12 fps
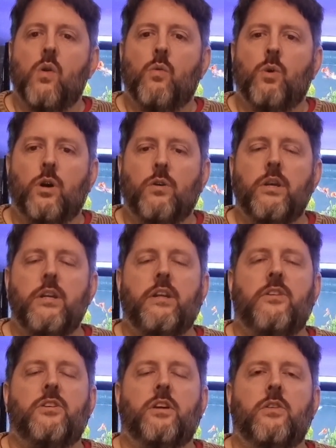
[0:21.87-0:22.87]
will he
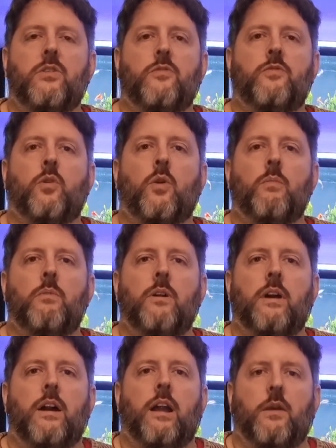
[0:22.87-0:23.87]
return to
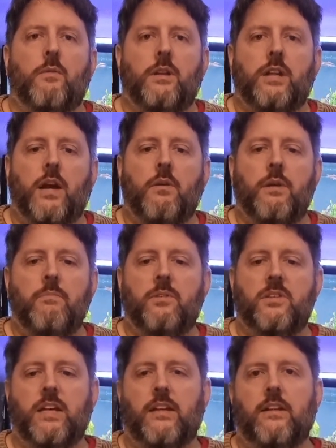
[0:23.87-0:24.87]
form like we know him
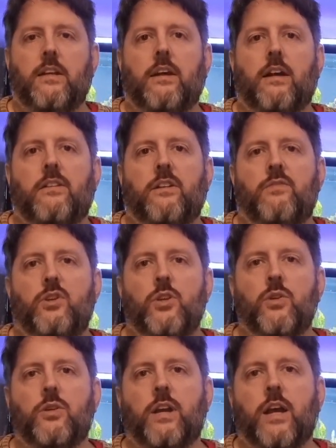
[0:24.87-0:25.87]
Saturday night in the
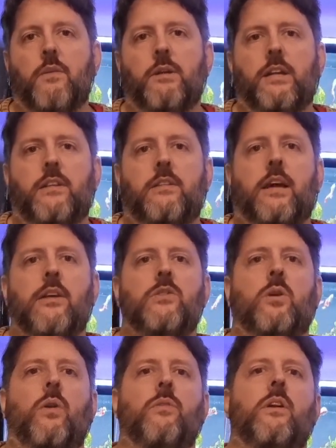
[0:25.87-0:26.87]
UK when he takes
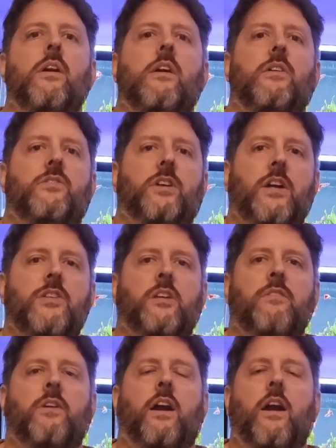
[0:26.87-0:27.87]
on
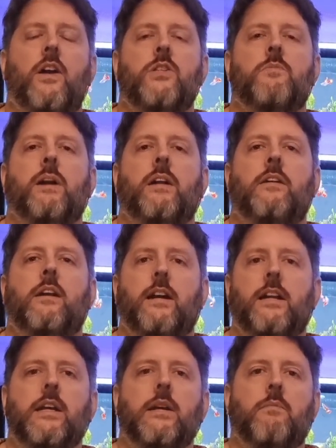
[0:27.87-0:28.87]
Jason the Iceman
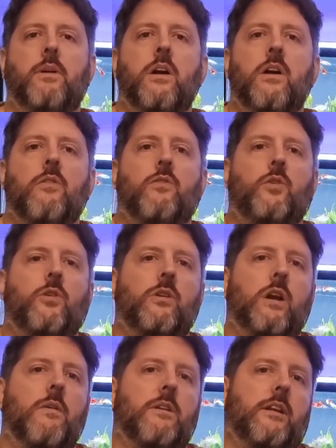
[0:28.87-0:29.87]
Cunningham for
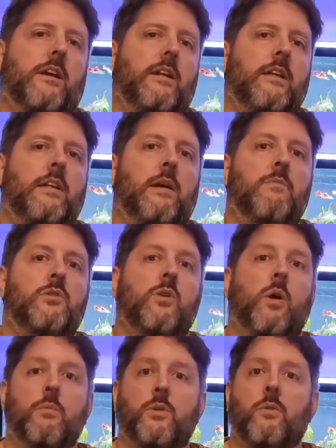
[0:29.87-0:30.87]
Cunningham's
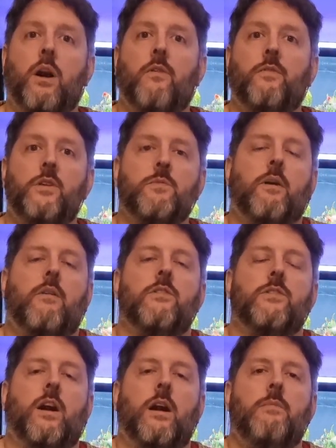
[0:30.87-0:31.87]
Commonwealth as well
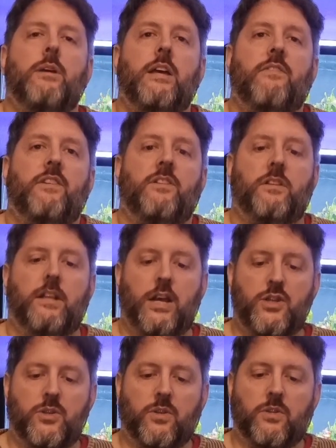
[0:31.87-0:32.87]
as IBF
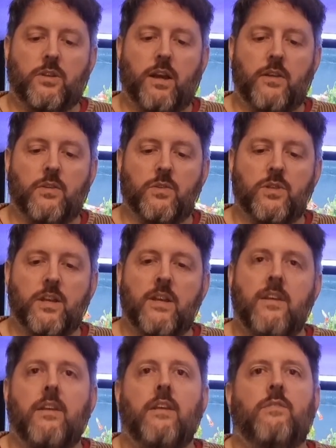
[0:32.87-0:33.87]
international titles
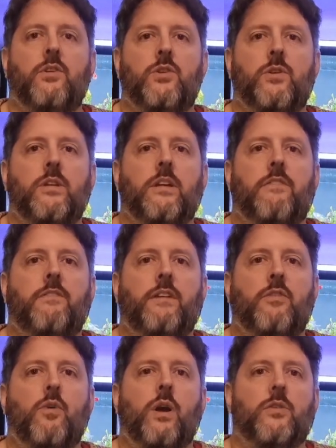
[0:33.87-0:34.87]
in the junior
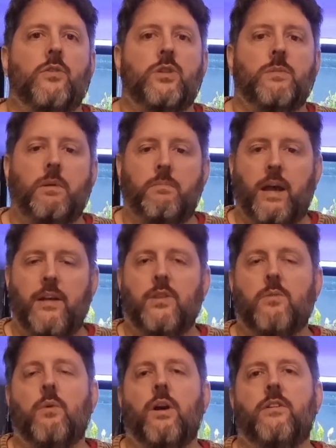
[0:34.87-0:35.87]
featherweight or super
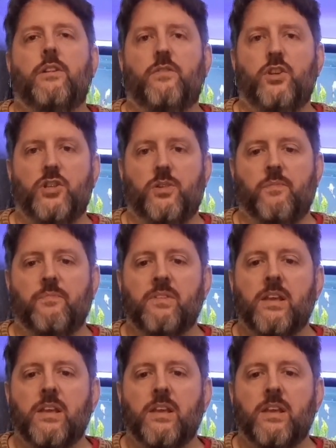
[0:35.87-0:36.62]
bantamweight division?